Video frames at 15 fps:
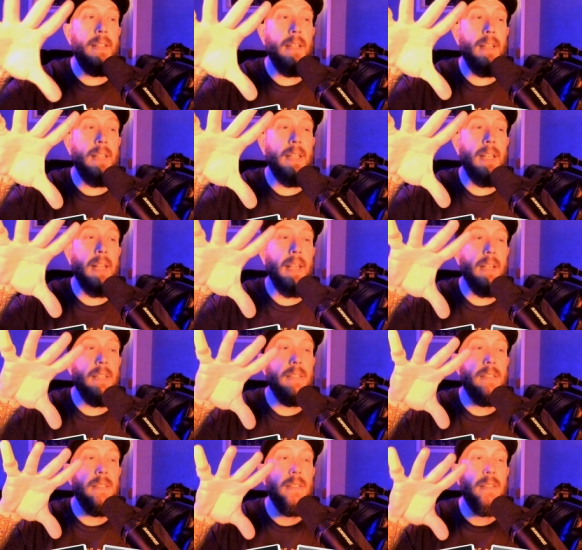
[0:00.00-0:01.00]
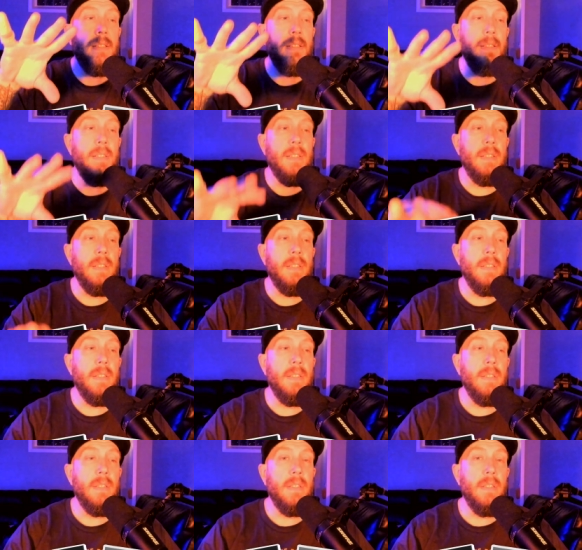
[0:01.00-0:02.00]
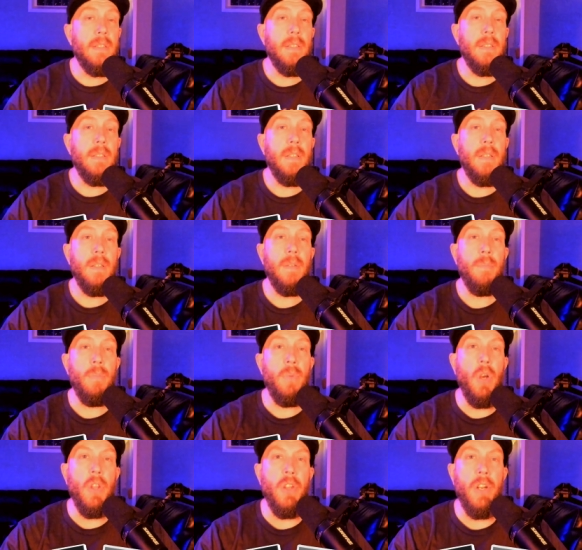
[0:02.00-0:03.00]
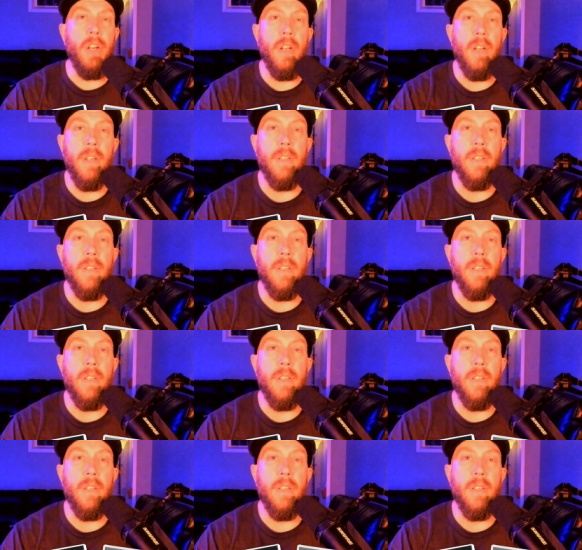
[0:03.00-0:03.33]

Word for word: to the next. Brother.